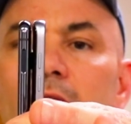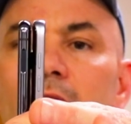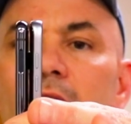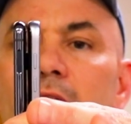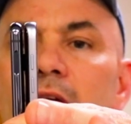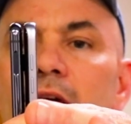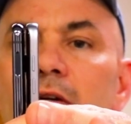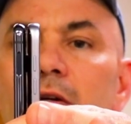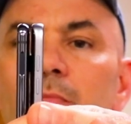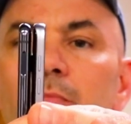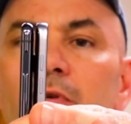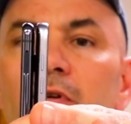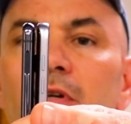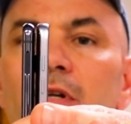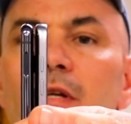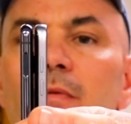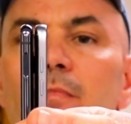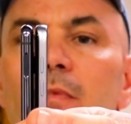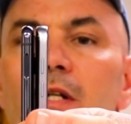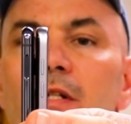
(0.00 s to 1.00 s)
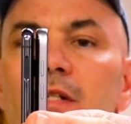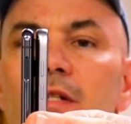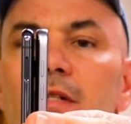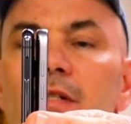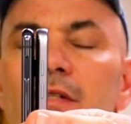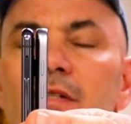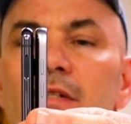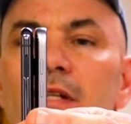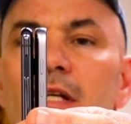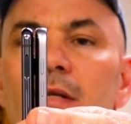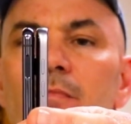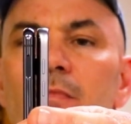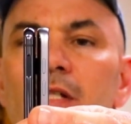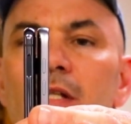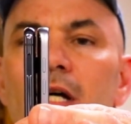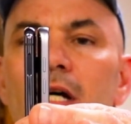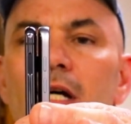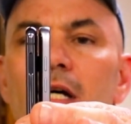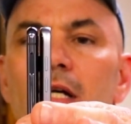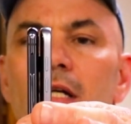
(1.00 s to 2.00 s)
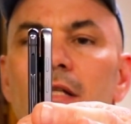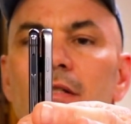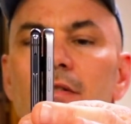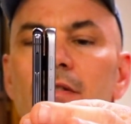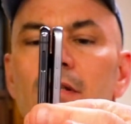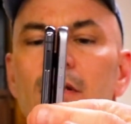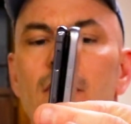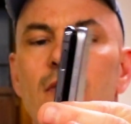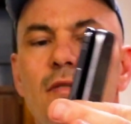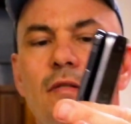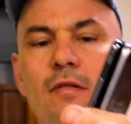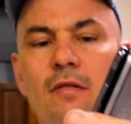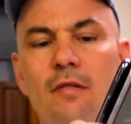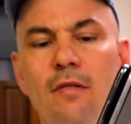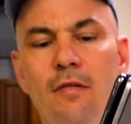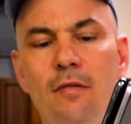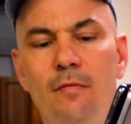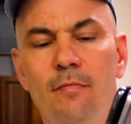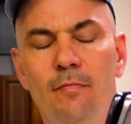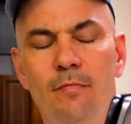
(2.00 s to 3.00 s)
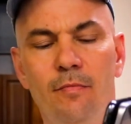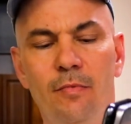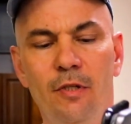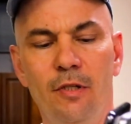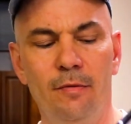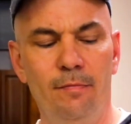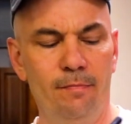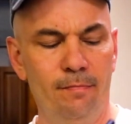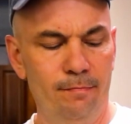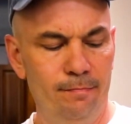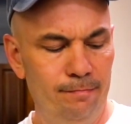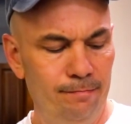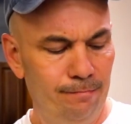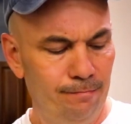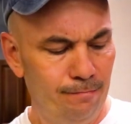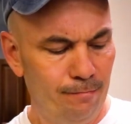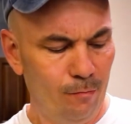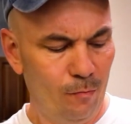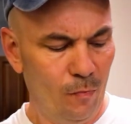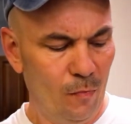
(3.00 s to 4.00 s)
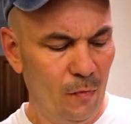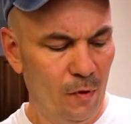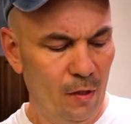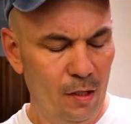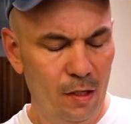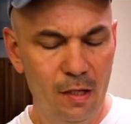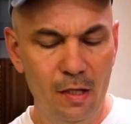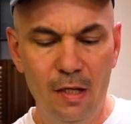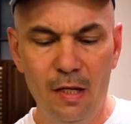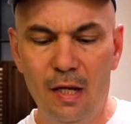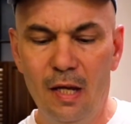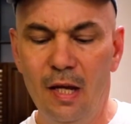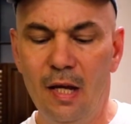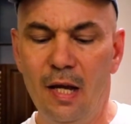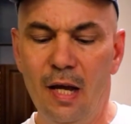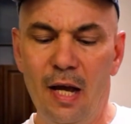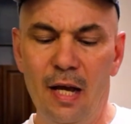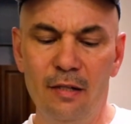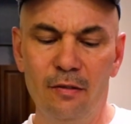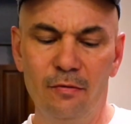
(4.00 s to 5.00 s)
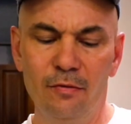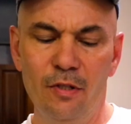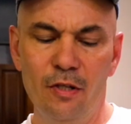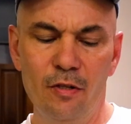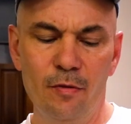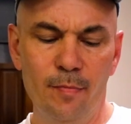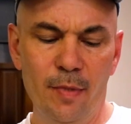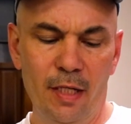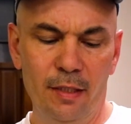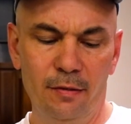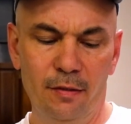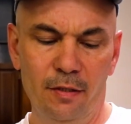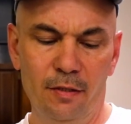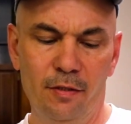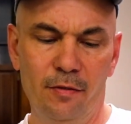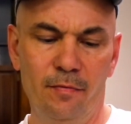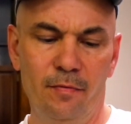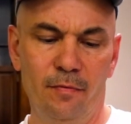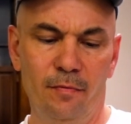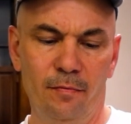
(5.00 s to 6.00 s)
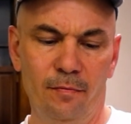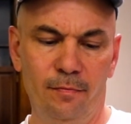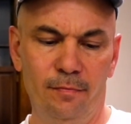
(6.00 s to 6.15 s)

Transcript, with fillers: They are pretty much the same size. But I don't know about this.